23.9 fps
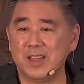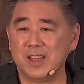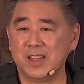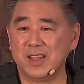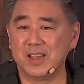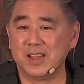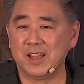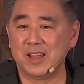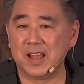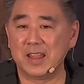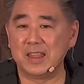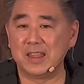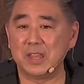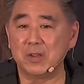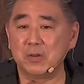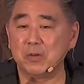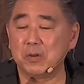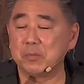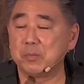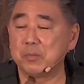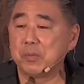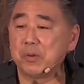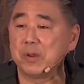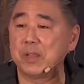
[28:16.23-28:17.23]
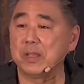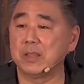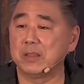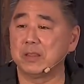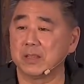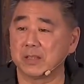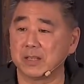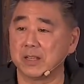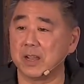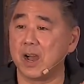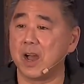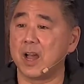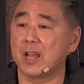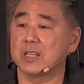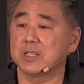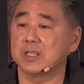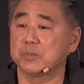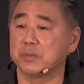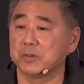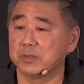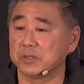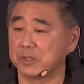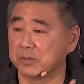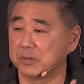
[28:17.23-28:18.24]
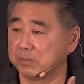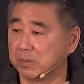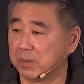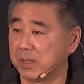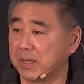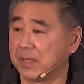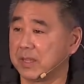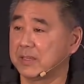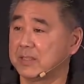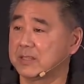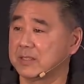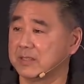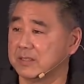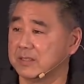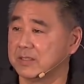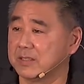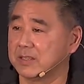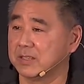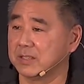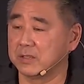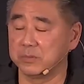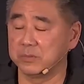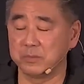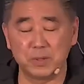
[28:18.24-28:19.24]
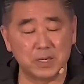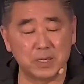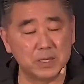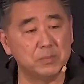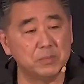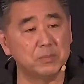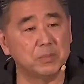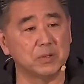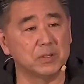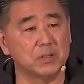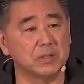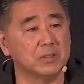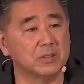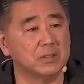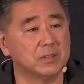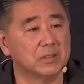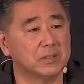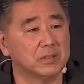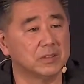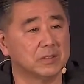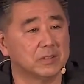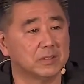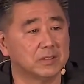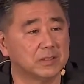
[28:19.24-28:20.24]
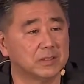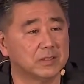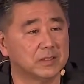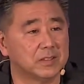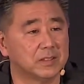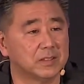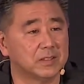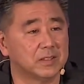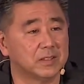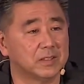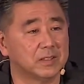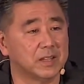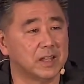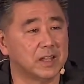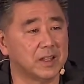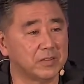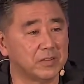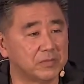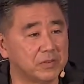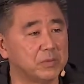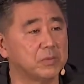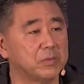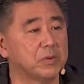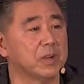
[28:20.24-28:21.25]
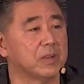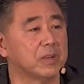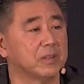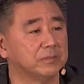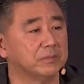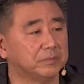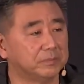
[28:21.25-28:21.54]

And they were bringing the gospel to places and to people everywhere.